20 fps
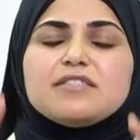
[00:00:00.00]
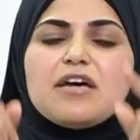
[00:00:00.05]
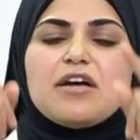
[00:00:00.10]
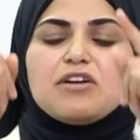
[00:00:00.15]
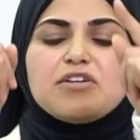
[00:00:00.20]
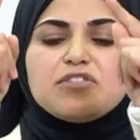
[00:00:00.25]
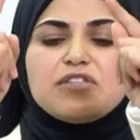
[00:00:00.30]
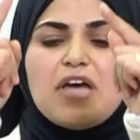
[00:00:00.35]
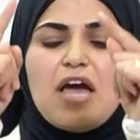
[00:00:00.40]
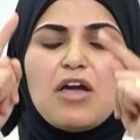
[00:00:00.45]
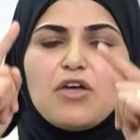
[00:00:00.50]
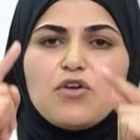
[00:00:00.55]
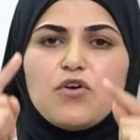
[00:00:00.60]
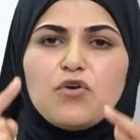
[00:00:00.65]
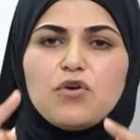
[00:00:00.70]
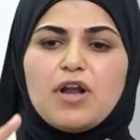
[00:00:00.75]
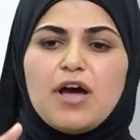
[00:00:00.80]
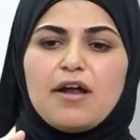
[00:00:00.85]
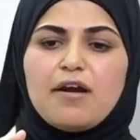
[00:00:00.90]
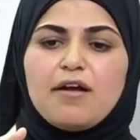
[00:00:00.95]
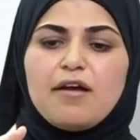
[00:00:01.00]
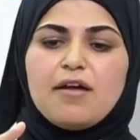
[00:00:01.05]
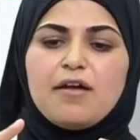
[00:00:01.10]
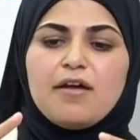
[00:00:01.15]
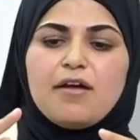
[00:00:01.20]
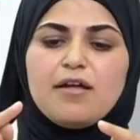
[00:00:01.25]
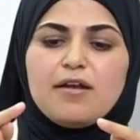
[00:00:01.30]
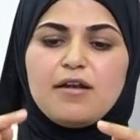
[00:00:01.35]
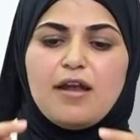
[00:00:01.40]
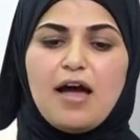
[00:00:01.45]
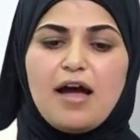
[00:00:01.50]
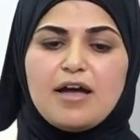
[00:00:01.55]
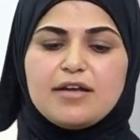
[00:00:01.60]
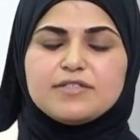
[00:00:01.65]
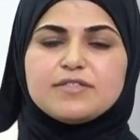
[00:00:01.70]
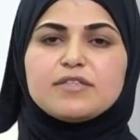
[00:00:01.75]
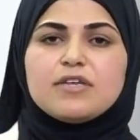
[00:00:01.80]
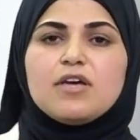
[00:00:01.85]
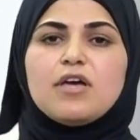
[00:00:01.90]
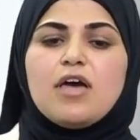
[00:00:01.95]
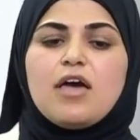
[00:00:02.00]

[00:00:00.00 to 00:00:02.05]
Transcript: a rectangular lines